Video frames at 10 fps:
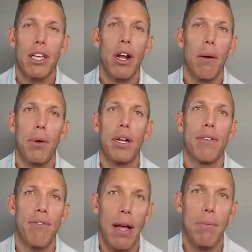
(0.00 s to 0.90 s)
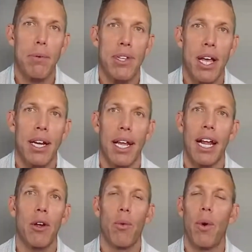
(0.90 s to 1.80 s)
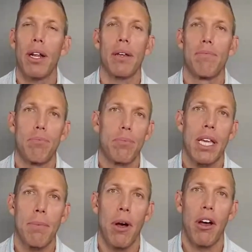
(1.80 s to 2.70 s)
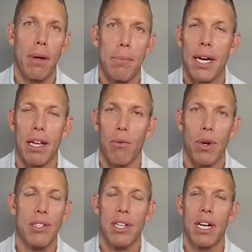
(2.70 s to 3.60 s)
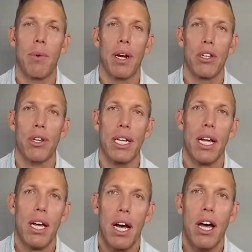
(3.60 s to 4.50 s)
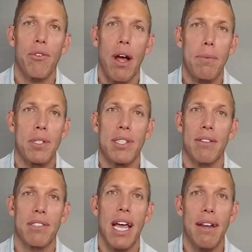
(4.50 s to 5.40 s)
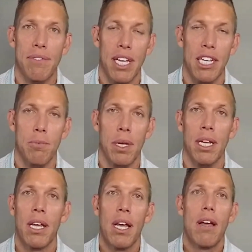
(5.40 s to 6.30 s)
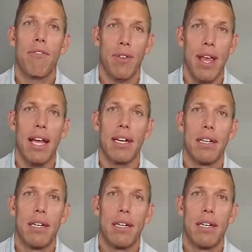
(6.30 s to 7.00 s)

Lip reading: I put in the 5% and I don't want to keep all my money at risk and I want to look at other options outside of TSP for that